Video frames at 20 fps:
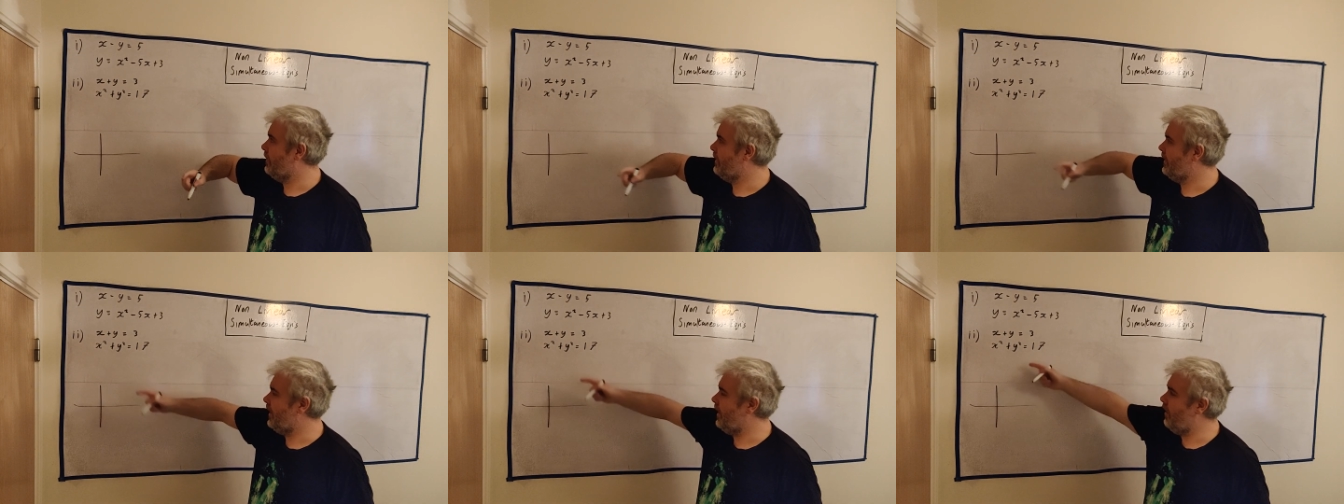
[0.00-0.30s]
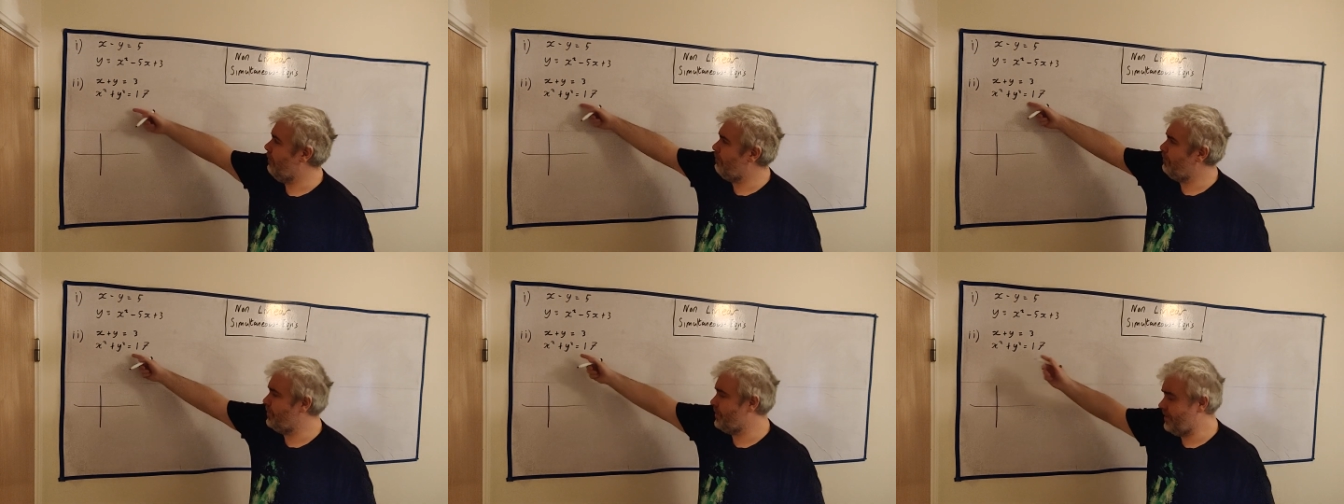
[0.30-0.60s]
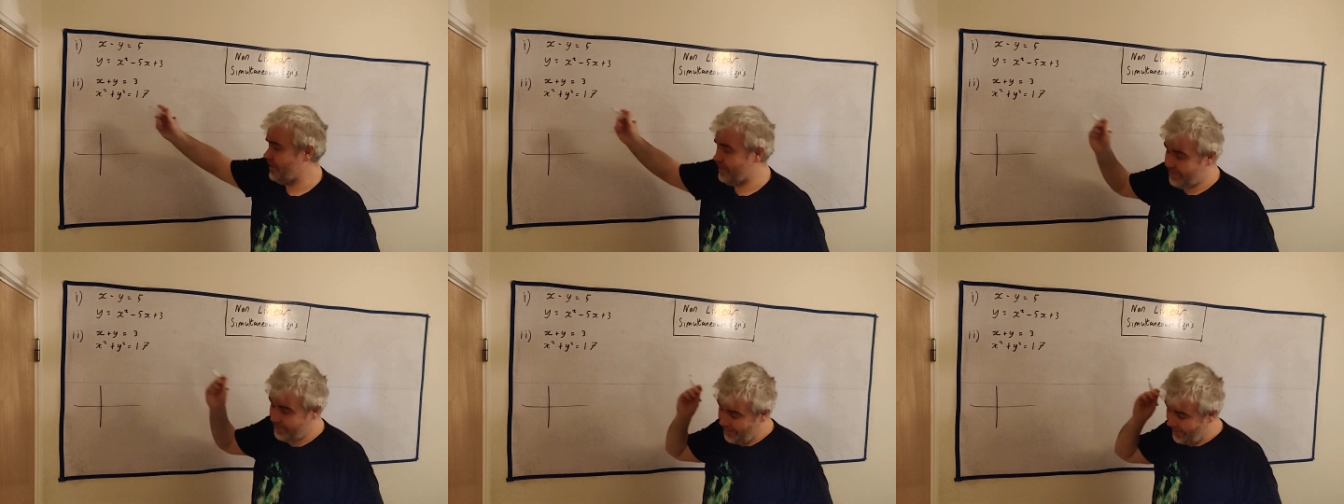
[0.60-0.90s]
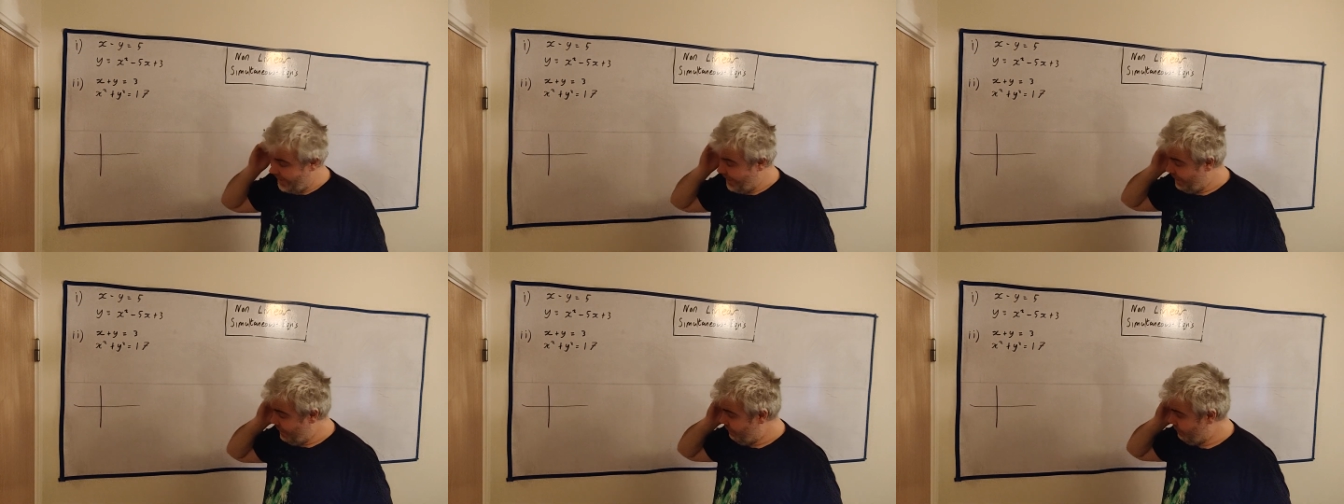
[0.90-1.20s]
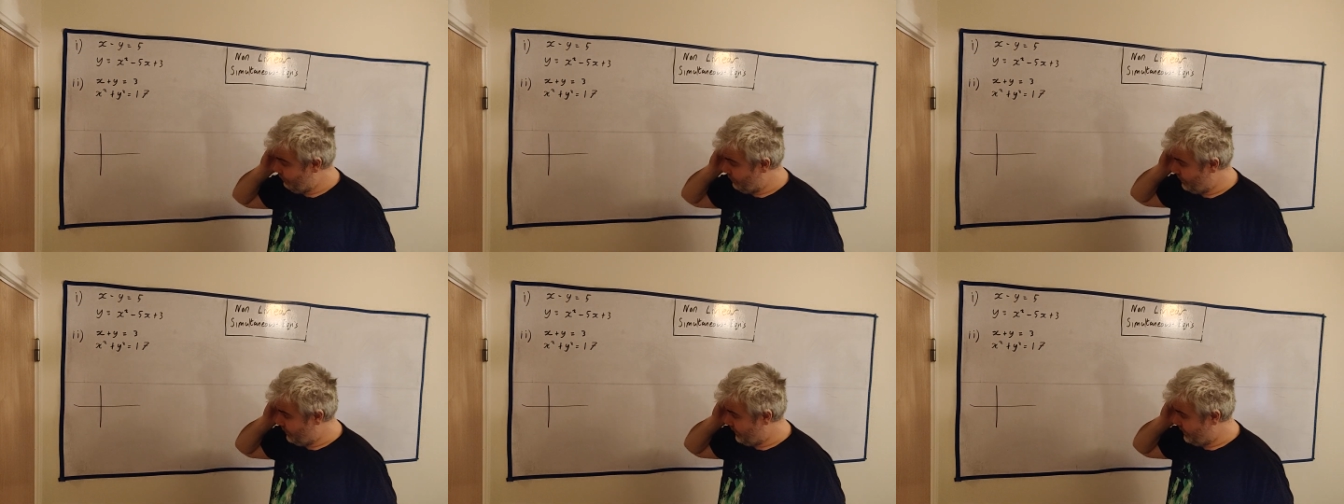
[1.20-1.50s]
Yeah, I'll put that in
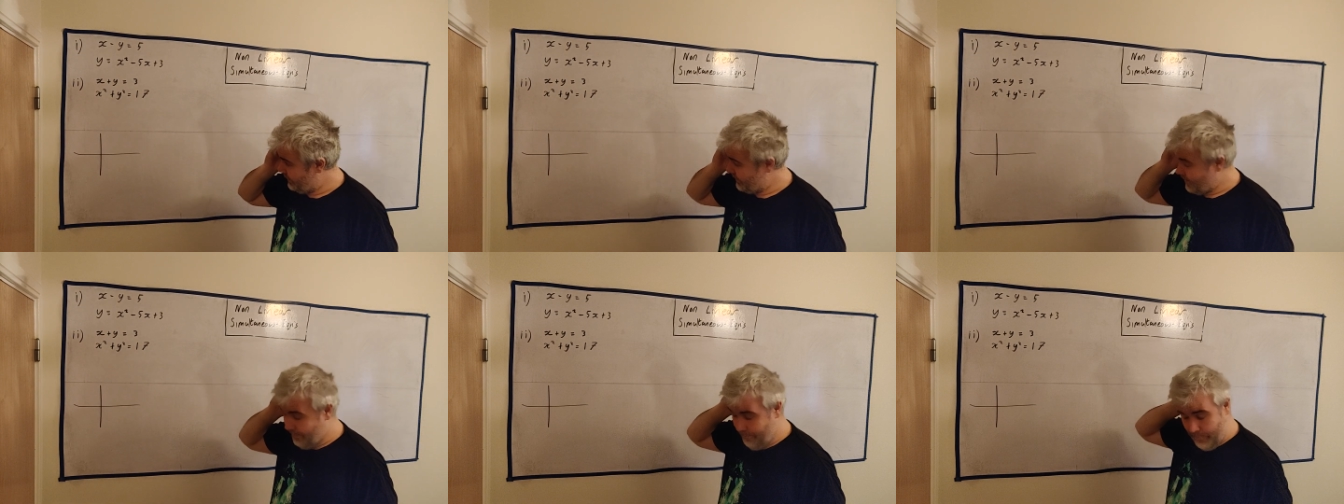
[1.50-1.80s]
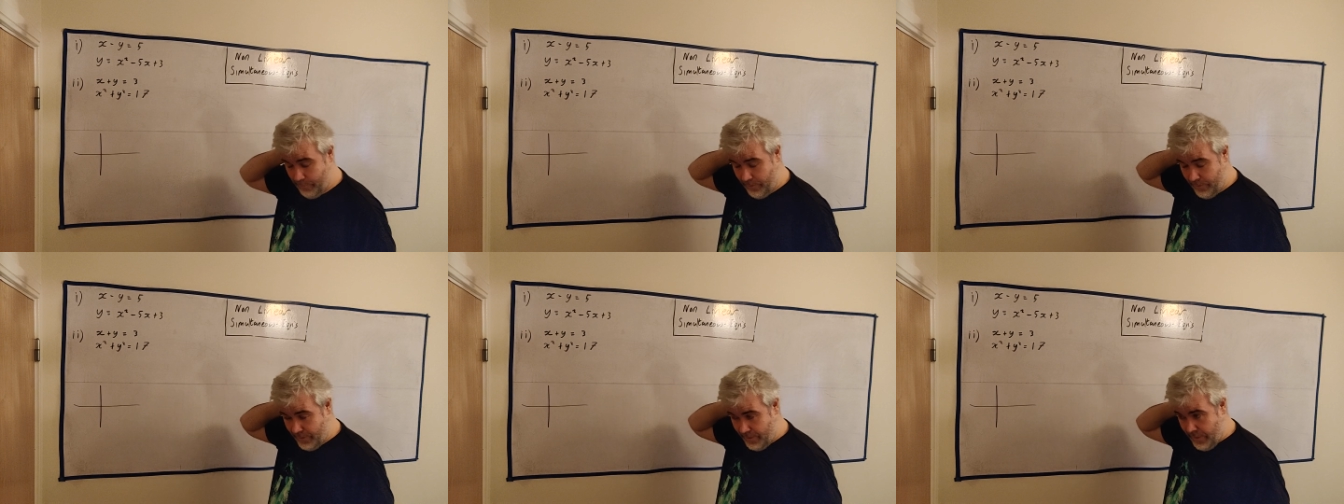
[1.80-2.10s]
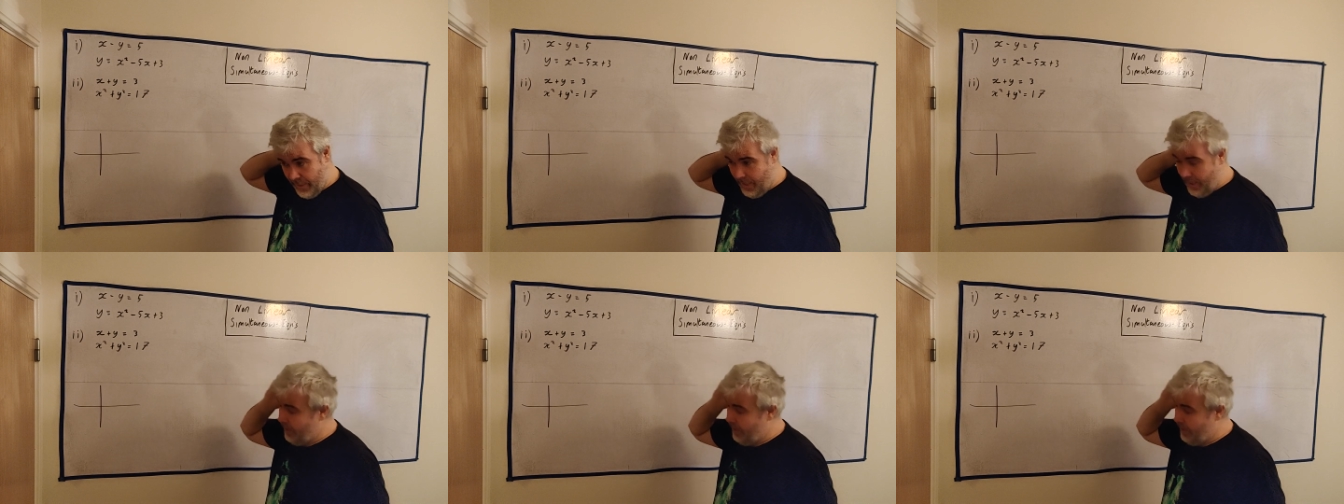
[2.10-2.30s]
one of the examples.